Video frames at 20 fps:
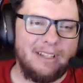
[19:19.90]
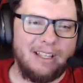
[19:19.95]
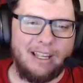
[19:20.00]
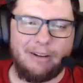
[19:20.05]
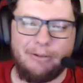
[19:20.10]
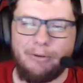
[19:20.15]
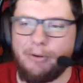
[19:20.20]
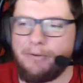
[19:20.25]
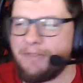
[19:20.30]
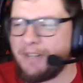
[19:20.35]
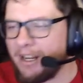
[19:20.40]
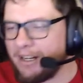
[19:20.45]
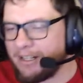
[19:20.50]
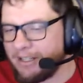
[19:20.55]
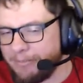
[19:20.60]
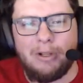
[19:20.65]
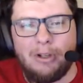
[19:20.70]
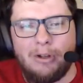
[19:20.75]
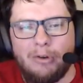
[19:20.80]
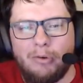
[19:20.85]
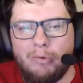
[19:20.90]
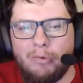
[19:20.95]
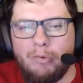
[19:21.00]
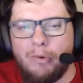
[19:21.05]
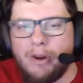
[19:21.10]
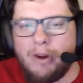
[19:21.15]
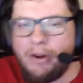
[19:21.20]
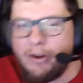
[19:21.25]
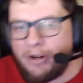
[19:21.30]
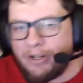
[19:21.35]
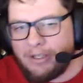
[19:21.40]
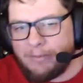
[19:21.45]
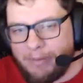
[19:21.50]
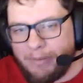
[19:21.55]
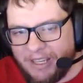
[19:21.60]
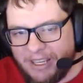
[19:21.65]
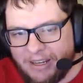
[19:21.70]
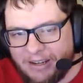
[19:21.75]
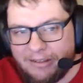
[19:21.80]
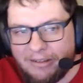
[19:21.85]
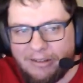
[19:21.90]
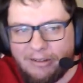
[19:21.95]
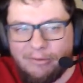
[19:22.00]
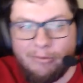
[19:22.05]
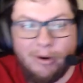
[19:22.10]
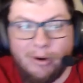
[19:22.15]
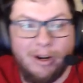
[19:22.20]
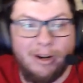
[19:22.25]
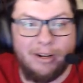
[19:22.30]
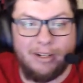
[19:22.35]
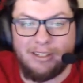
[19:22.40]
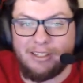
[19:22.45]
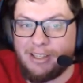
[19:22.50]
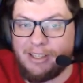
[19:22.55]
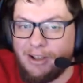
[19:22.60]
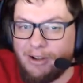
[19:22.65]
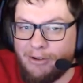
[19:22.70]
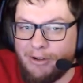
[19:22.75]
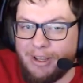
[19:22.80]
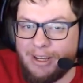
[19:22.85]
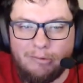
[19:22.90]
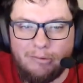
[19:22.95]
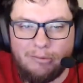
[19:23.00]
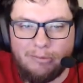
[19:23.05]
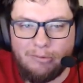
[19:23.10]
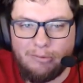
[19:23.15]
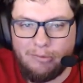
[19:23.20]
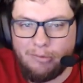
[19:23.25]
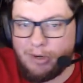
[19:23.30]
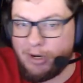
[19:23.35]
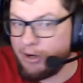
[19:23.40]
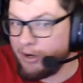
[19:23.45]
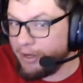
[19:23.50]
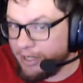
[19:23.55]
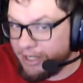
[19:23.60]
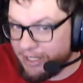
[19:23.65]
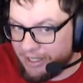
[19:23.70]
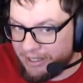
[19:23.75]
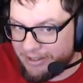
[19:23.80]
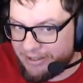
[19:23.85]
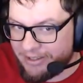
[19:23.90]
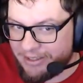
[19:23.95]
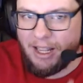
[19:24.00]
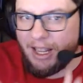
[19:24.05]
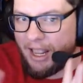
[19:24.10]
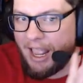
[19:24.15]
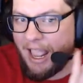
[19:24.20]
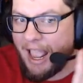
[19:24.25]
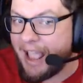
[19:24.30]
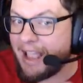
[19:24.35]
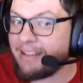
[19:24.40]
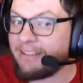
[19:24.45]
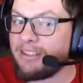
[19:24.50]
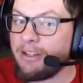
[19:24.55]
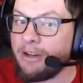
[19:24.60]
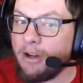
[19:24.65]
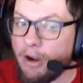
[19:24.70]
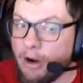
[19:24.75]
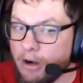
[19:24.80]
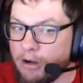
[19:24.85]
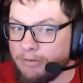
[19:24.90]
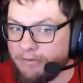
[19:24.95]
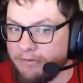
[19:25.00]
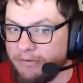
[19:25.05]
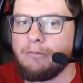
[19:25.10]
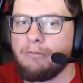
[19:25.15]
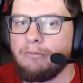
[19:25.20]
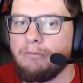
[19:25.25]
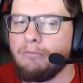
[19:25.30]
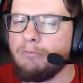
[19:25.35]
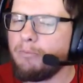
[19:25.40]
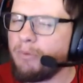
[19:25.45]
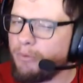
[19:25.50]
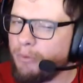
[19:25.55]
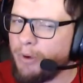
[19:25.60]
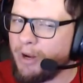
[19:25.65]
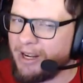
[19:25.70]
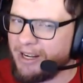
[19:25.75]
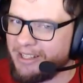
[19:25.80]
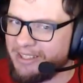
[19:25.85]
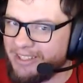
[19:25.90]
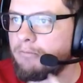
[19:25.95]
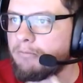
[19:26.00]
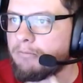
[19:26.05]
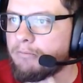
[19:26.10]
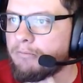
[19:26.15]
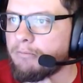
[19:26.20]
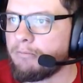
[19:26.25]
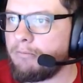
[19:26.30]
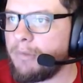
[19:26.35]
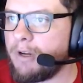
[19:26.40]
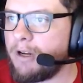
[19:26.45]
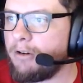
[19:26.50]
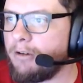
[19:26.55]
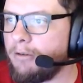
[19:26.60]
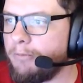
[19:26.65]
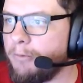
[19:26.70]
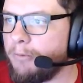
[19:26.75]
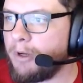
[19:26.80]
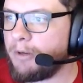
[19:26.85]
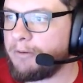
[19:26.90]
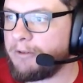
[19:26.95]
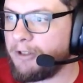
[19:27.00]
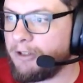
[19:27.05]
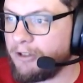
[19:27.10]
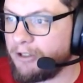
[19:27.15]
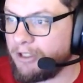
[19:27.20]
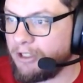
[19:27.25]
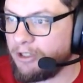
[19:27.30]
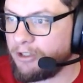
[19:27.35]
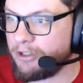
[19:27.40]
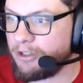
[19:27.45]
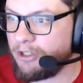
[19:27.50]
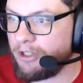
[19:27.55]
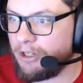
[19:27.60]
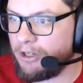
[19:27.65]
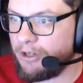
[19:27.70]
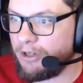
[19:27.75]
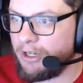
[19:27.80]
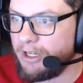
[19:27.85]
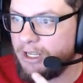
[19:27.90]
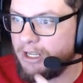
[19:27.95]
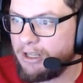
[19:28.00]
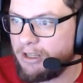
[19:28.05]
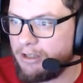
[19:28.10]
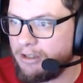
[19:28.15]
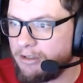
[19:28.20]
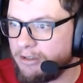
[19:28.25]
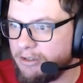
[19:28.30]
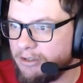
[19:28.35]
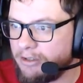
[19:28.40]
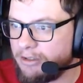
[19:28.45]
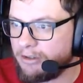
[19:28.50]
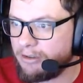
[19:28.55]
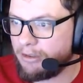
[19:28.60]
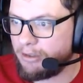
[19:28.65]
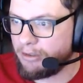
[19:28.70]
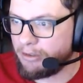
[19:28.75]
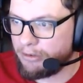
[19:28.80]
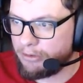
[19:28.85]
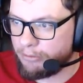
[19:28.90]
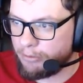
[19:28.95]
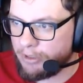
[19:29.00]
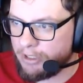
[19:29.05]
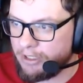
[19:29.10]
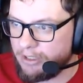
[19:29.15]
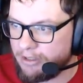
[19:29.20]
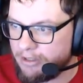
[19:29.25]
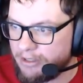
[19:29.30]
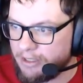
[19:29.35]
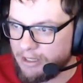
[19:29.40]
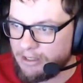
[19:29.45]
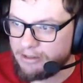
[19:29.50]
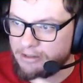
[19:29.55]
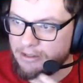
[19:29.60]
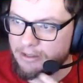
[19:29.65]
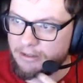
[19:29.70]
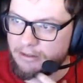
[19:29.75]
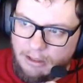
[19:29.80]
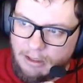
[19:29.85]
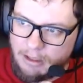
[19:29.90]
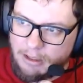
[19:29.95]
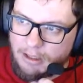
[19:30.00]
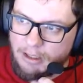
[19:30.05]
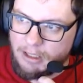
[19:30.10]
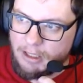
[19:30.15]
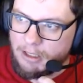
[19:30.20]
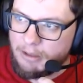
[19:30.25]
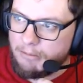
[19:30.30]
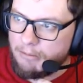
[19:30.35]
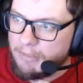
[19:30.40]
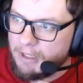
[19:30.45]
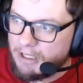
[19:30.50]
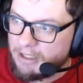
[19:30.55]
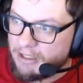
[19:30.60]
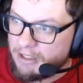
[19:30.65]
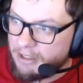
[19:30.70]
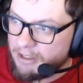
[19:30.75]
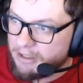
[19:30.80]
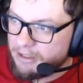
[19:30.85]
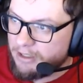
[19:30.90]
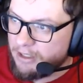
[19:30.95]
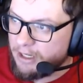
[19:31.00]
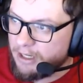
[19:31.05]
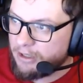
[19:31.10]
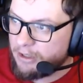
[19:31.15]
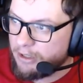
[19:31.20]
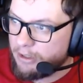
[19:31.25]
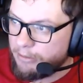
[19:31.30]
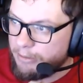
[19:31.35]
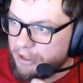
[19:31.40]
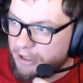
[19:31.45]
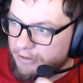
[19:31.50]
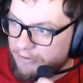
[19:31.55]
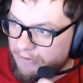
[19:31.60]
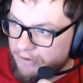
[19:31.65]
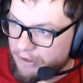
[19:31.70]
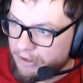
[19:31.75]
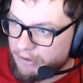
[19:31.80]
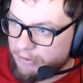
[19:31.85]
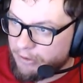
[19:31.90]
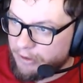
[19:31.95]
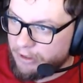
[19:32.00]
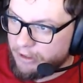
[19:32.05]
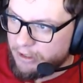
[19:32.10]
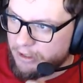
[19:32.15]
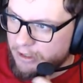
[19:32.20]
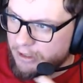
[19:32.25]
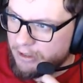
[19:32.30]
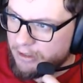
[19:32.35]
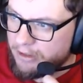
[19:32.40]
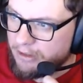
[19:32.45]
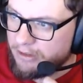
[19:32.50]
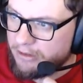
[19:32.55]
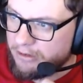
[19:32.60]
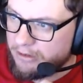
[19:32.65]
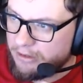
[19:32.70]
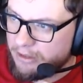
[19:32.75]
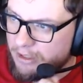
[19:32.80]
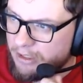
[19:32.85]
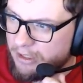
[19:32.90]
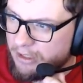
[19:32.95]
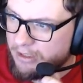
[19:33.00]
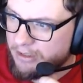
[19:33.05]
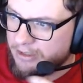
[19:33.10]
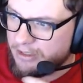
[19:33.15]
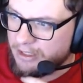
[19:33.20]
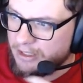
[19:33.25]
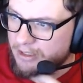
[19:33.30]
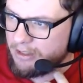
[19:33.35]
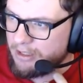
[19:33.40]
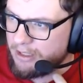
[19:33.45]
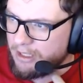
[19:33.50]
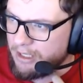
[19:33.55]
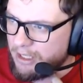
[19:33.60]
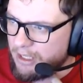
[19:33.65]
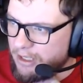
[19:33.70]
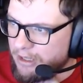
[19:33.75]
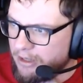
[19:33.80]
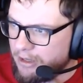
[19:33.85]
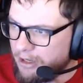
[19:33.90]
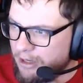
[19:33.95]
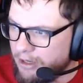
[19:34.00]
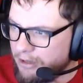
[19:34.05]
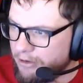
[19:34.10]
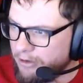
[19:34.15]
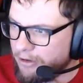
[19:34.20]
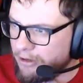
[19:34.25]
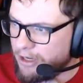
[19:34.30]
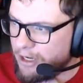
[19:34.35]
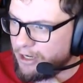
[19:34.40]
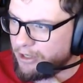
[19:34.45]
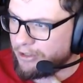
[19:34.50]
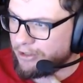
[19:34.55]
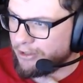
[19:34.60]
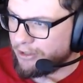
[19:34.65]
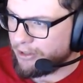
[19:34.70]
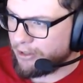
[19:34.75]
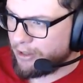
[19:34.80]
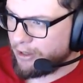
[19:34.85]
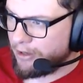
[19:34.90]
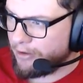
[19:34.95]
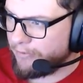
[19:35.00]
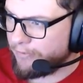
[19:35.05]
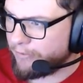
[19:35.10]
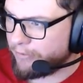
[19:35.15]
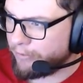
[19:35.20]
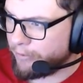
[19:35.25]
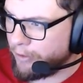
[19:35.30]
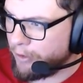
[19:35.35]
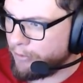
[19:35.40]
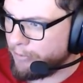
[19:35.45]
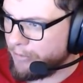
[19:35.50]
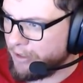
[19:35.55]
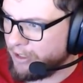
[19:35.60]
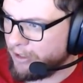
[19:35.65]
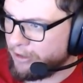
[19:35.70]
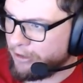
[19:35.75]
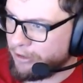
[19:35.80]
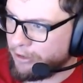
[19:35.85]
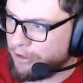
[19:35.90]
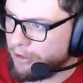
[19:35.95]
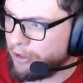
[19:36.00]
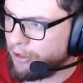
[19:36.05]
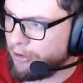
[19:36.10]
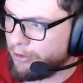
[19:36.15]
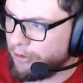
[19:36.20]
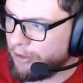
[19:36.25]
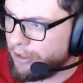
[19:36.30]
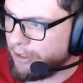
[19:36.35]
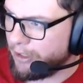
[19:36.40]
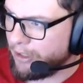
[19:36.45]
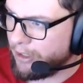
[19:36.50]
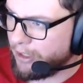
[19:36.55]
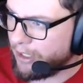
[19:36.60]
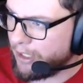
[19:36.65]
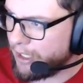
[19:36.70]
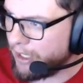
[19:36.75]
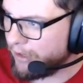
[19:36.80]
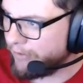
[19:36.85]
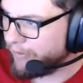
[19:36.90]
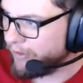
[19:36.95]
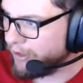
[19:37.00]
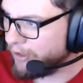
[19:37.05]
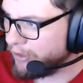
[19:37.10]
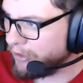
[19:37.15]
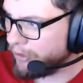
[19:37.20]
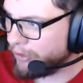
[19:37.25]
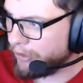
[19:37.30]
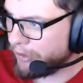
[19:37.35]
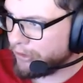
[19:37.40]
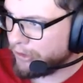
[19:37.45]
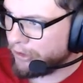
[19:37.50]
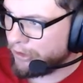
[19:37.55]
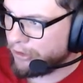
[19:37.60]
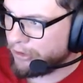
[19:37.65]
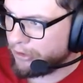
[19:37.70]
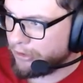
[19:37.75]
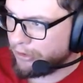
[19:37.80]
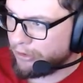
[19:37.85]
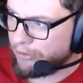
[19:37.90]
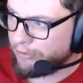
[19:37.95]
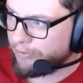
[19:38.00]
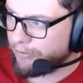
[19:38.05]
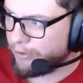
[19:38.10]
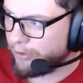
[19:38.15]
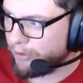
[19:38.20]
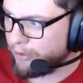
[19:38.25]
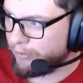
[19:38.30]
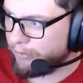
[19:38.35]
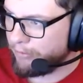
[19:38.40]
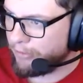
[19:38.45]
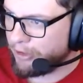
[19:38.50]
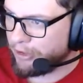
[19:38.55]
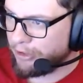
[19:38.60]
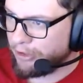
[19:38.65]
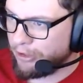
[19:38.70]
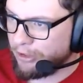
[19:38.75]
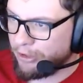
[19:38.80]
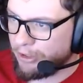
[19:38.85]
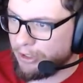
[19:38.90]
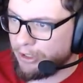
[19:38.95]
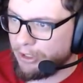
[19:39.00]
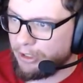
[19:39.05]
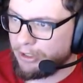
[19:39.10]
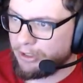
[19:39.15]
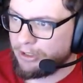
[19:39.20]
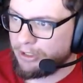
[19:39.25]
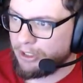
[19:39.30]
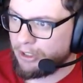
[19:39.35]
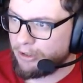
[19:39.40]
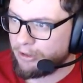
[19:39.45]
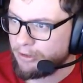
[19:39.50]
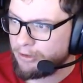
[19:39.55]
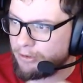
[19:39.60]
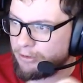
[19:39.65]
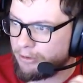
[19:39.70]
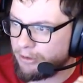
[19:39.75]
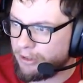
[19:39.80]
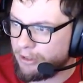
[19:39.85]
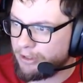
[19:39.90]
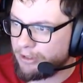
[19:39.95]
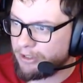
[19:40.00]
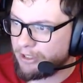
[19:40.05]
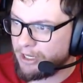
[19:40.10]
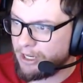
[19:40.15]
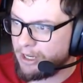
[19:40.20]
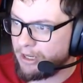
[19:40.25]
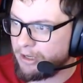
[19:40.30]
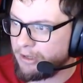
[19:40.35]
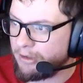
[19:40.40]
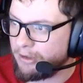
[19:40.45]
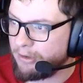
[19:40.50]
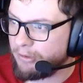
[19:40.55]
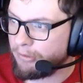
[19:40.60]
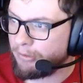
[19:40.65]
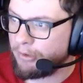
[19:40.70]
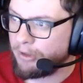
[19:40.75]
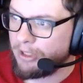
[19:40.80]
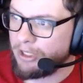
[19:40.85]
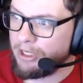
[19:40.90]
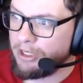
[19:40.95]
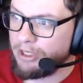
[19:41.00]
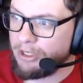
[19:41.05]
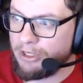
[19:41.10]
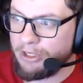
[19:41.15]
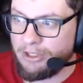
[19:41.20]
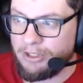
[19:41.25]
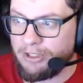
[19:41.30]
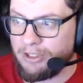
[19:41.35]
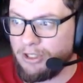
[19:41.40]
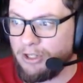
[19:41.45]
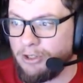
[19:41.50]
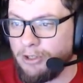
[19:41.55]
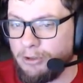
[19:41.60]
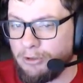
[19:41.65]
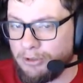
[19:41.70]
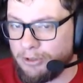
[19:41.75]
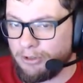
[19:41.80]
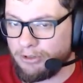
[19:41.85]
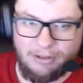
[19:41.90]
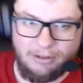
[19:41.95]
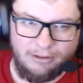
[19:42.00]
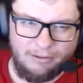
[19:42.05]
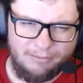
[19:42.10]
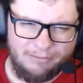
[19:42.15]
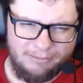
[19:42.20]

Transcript: We've talked about where it's been, where it's going, where it is as an art form. But what is it? Merriam Webster's dictionary has three senses. I'm guessing it's not going to be the first one because uh, it says a congregation of Roman curia having jurisdiction over missionary territories and related institutions.